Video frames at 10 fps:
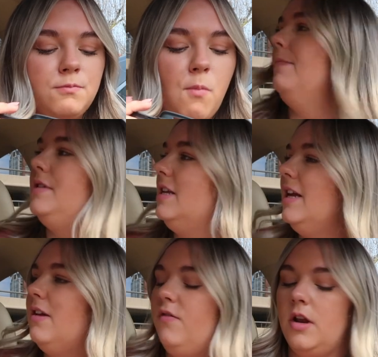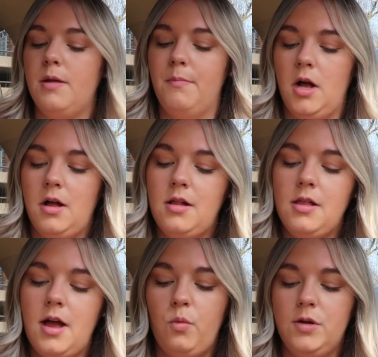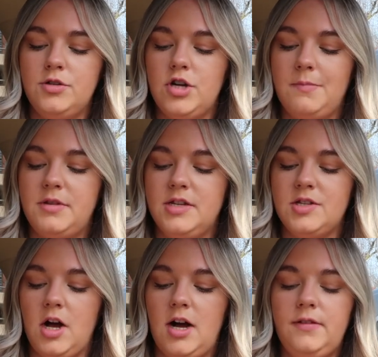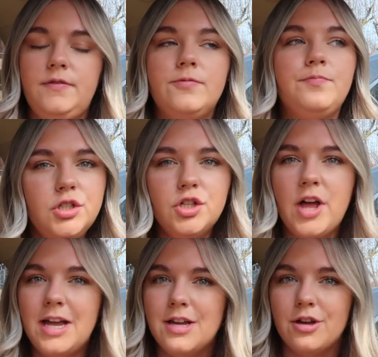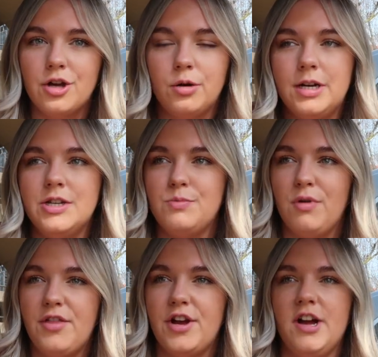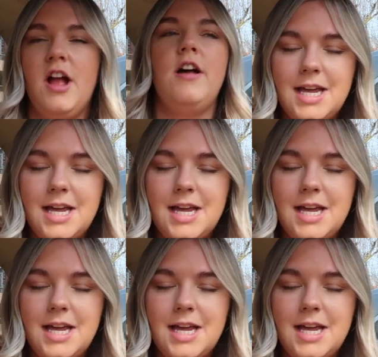I'm sitting in front of the mall. Will dropped this off so that he could go get his brother.